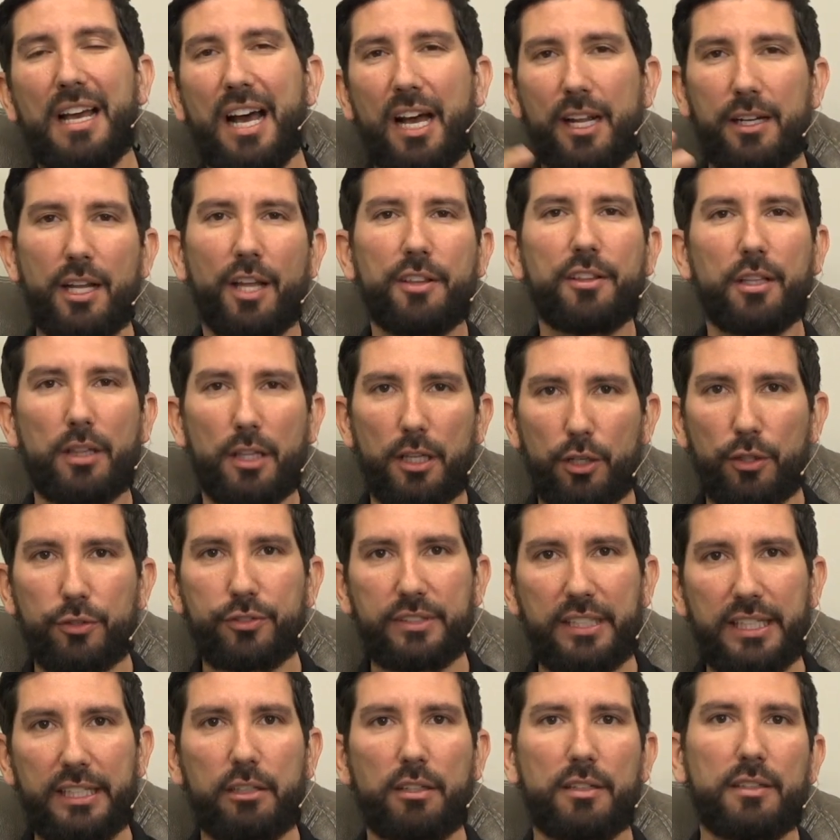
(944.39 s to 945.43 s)
Another little
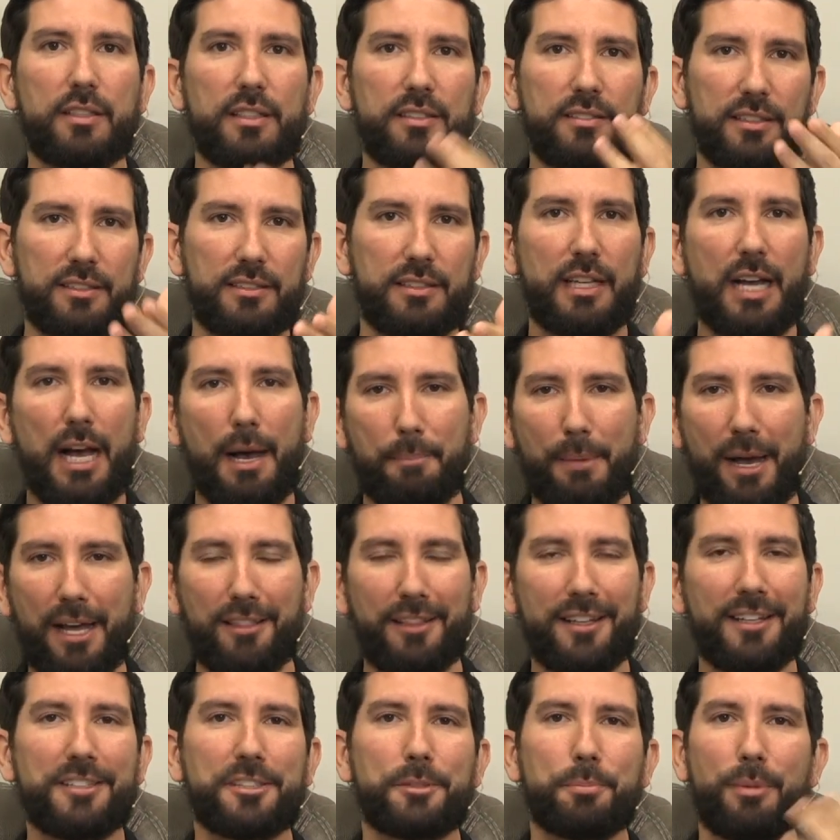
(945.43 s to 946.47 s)
secret, this isn't on my
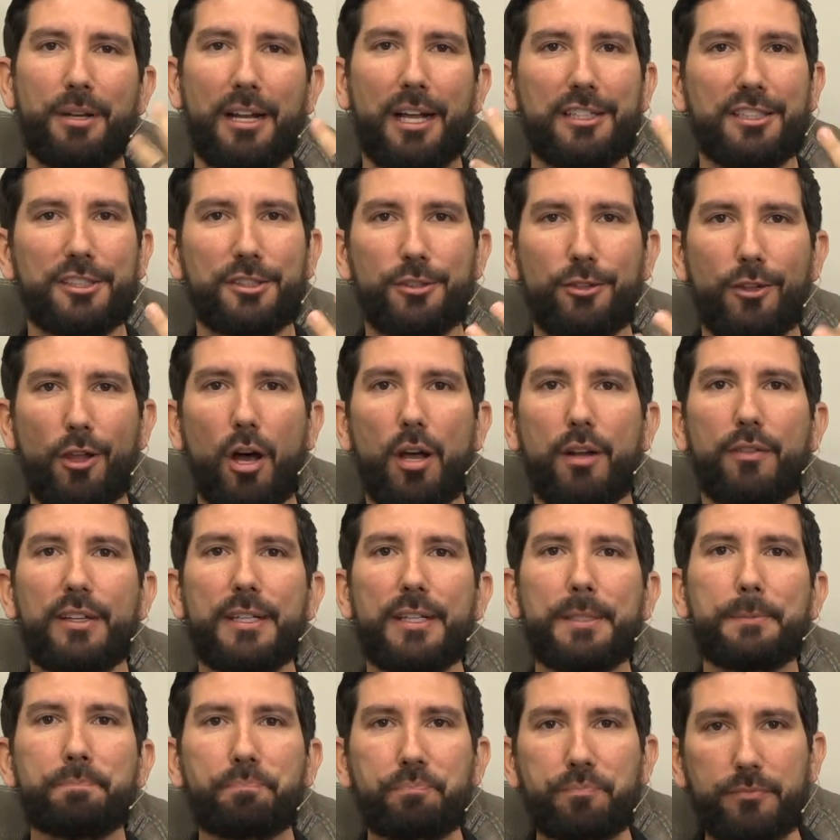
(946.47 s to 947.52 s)
list, but I just thought of
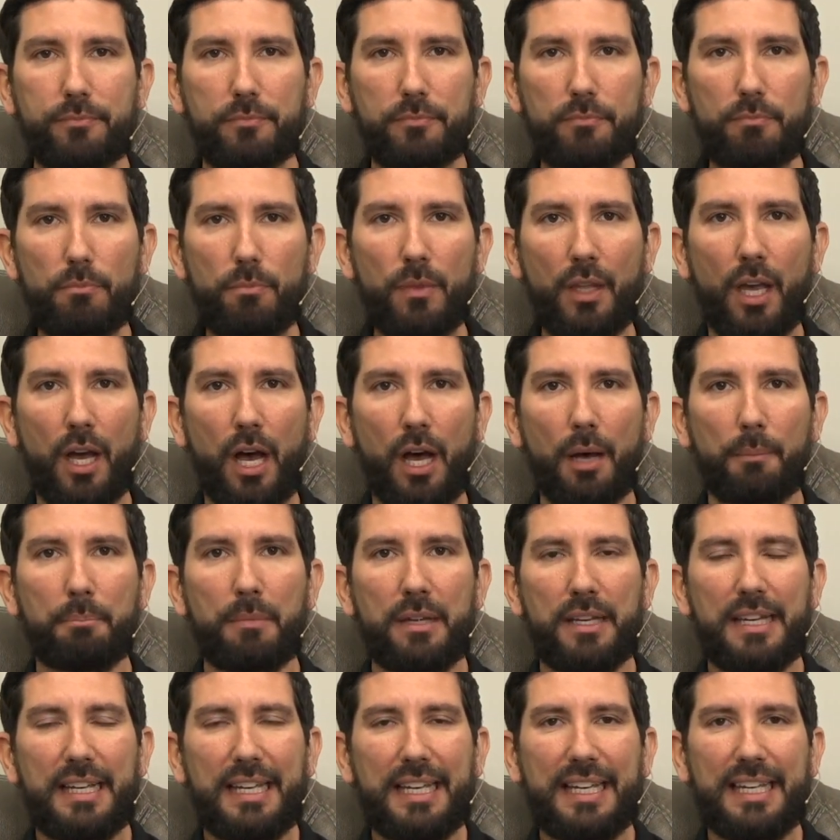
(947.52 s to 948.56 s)
it,
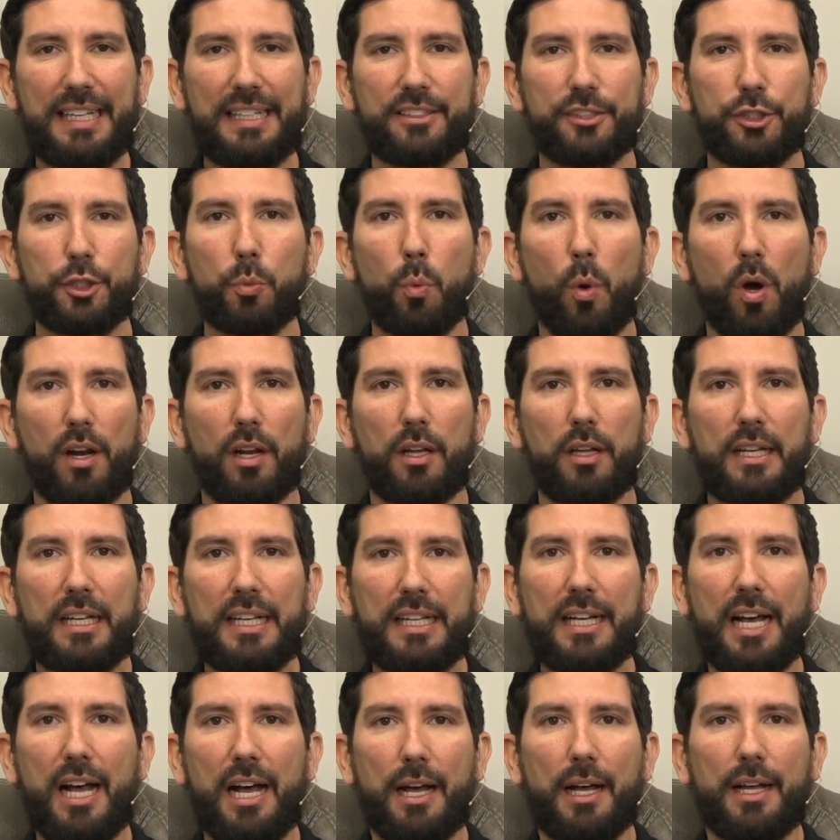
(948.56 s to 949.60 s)
is you wanna,
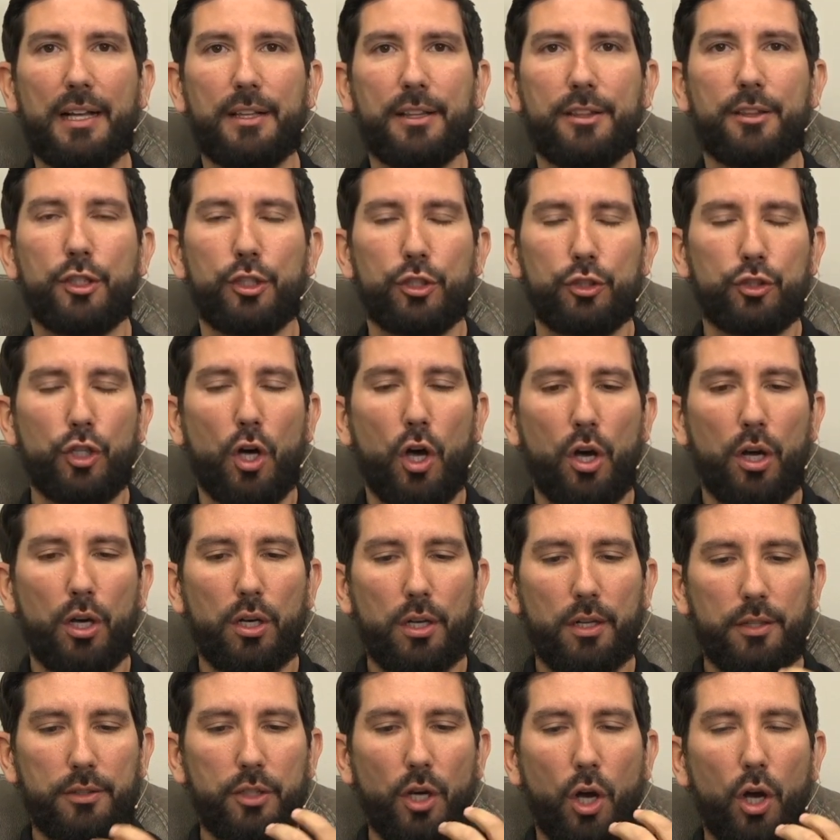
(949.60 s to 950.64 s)

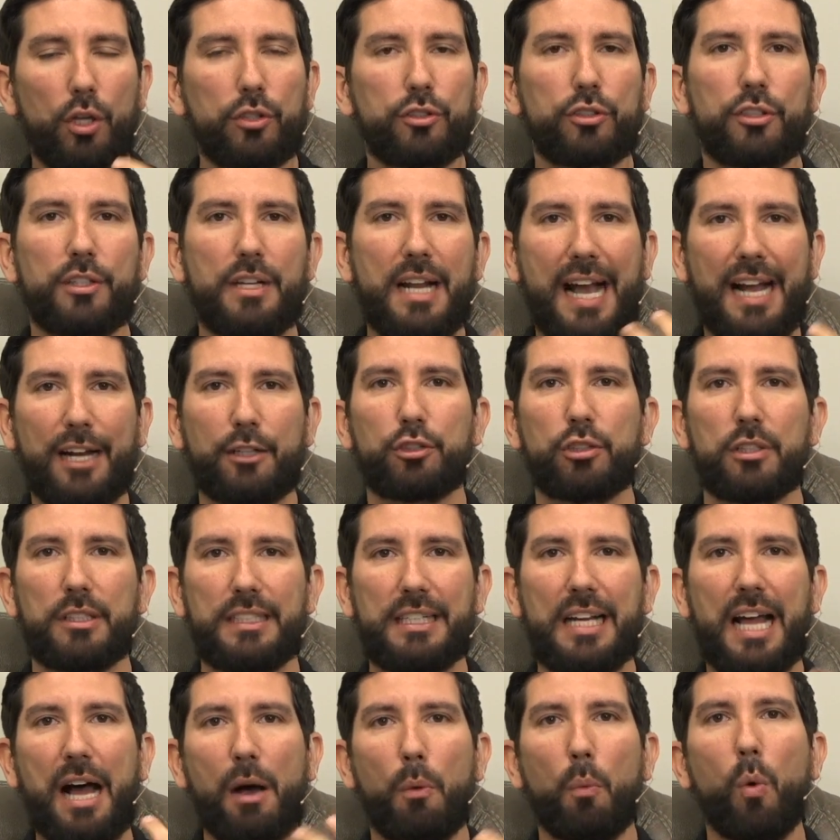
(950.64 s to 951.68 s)
dogs are naturally
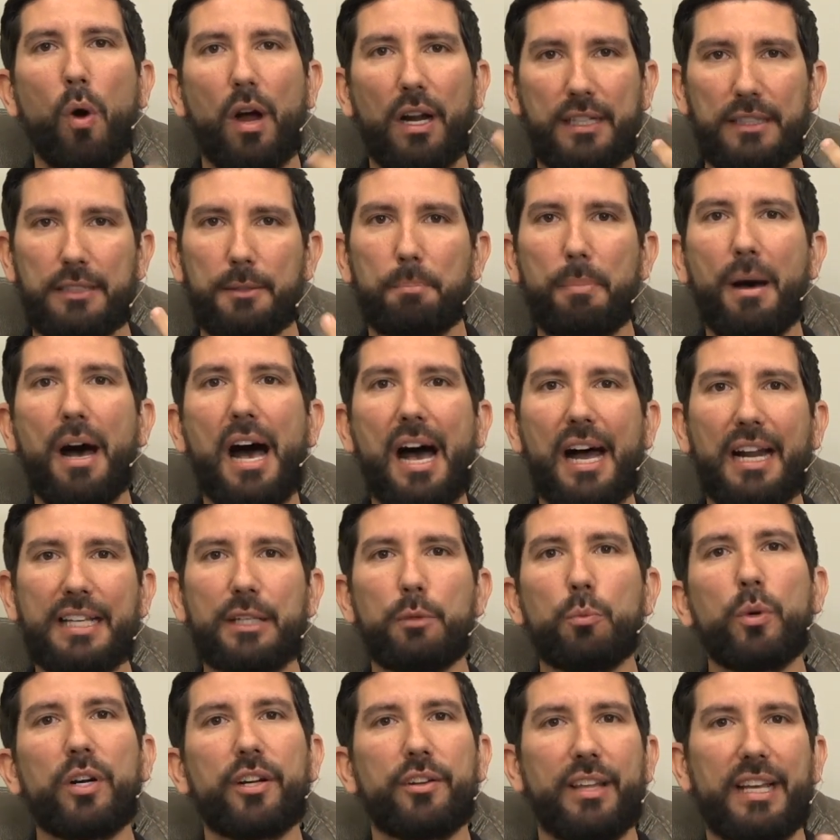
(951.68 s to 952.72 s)
not wanting to potty
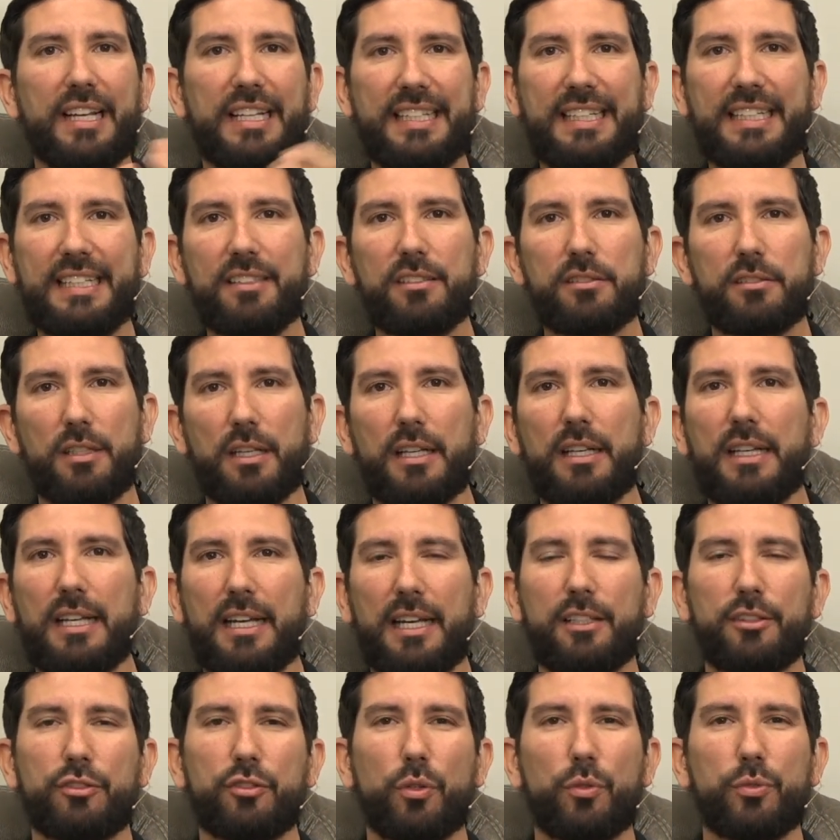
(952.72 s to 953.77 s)
where they eat.
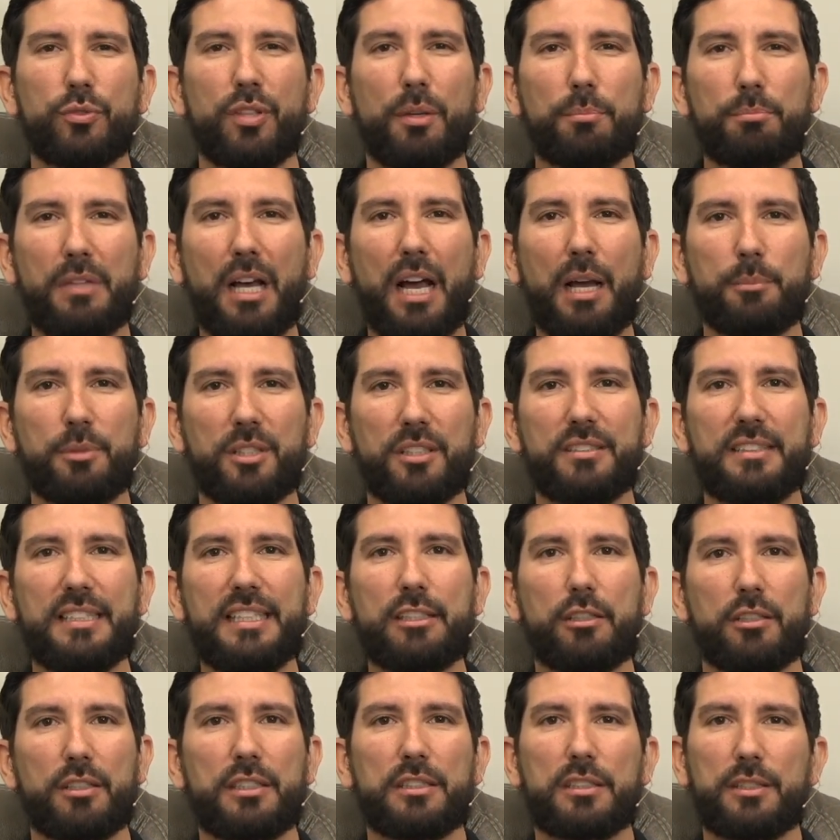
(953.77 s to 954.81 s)
And so sometimes a
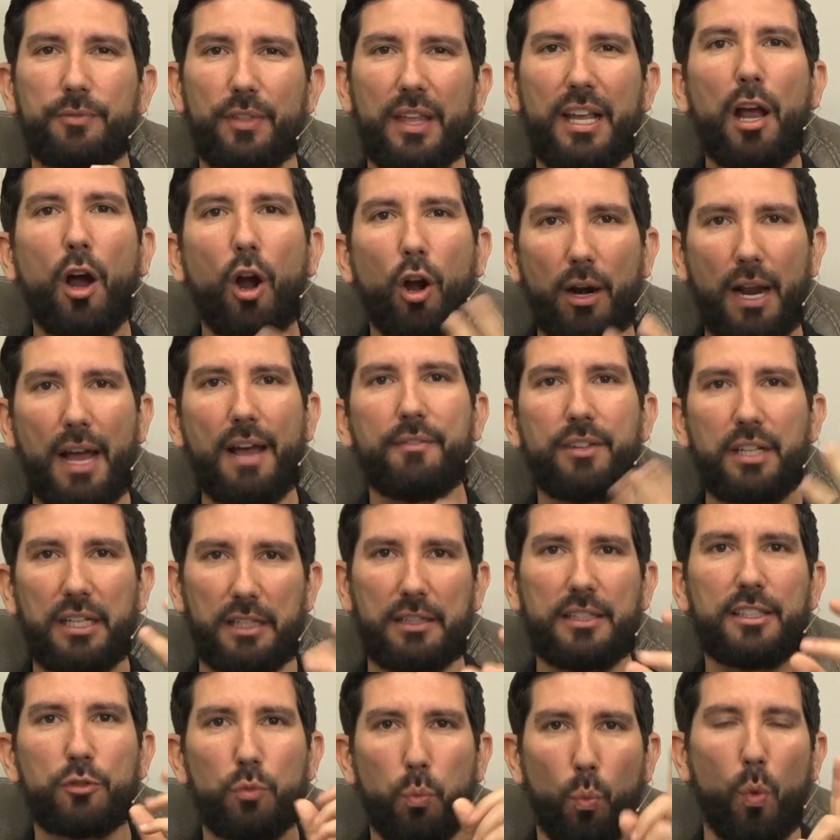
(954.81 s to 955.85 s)
secret is if they are having
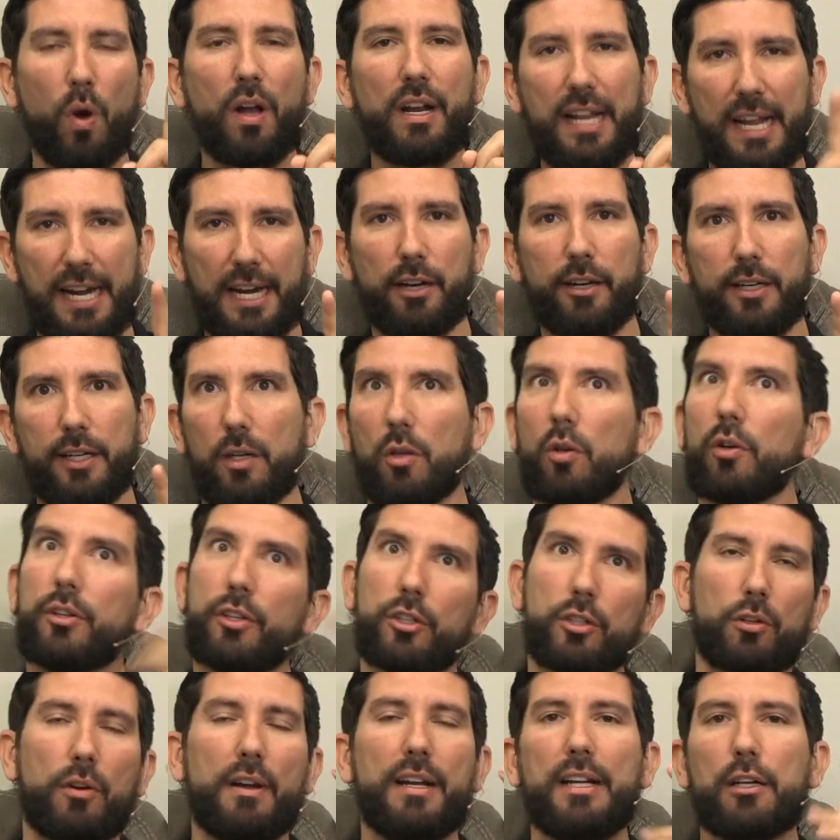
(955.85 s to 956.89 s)
this one area or
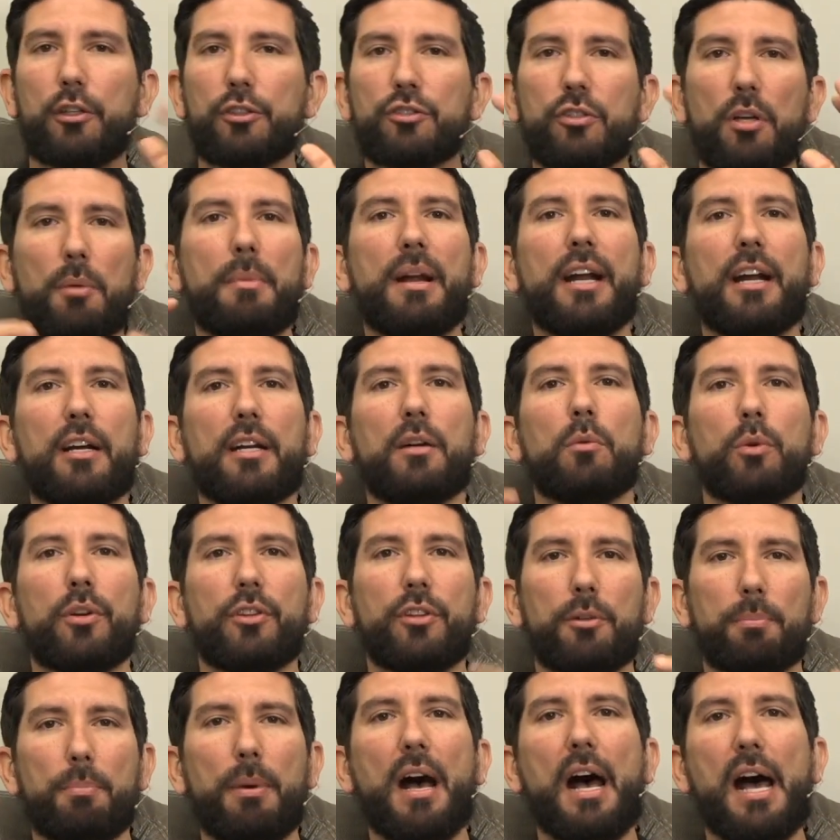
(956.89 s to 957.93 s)
their crate or some area where
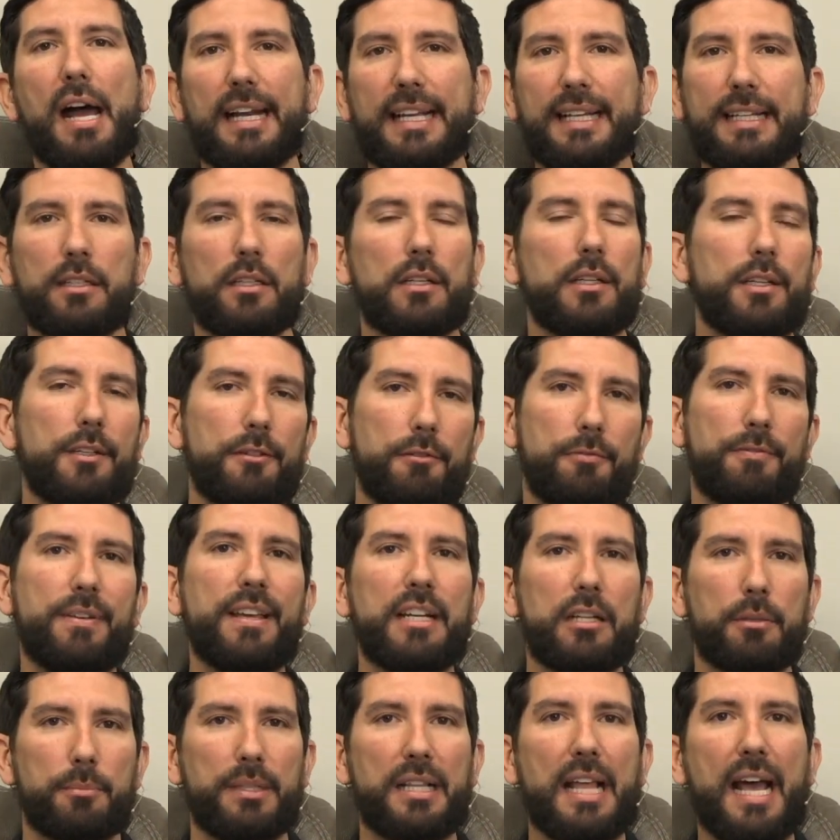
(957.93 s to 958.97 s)
they're pottying,
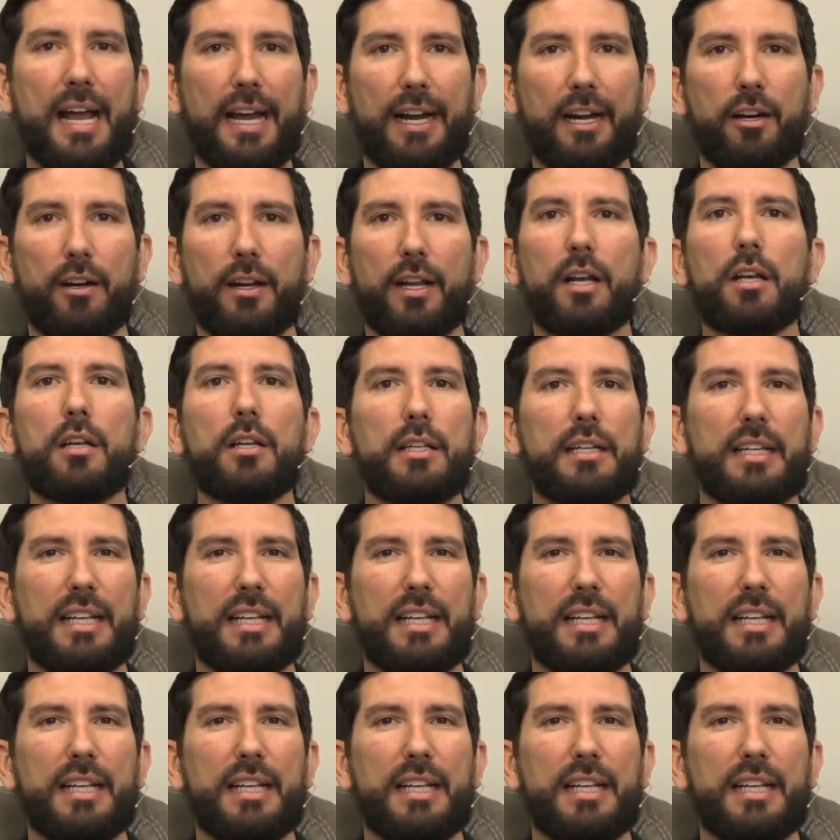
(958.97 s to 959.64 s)
feed them in that area.